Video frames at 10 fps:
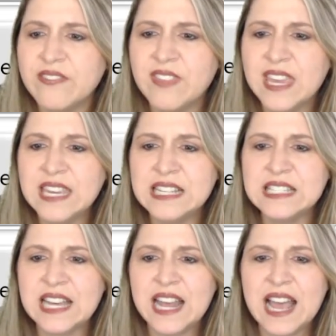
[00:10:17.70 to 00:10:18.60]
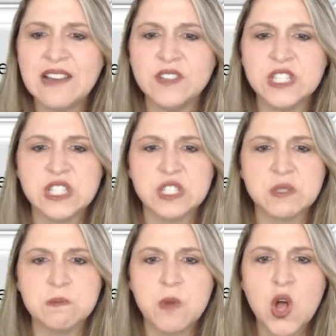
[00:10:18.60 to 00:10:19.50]
things that have a
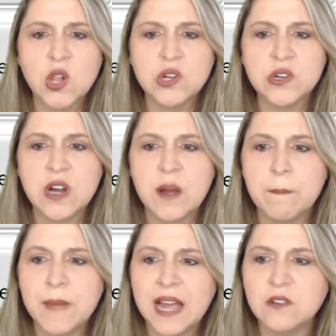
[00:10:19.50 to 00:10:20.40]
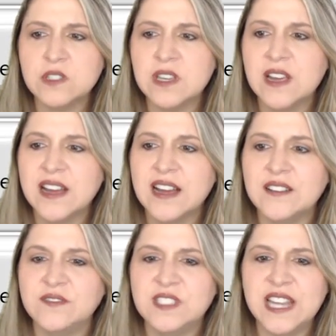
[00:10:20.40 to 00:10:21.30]
smaller amount
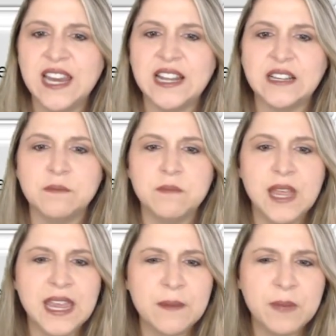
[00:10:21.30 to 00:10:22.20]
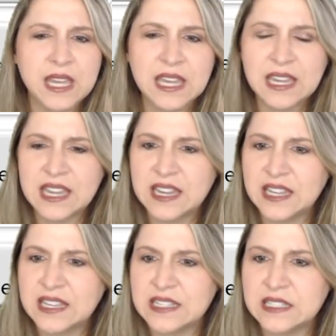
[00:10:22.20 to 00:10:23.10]
of data. Maybe it
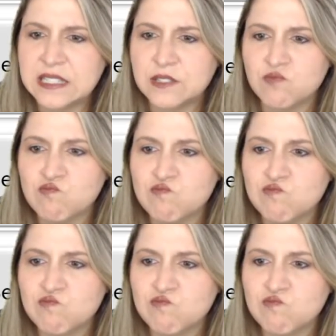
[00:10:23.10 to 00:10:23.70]
is,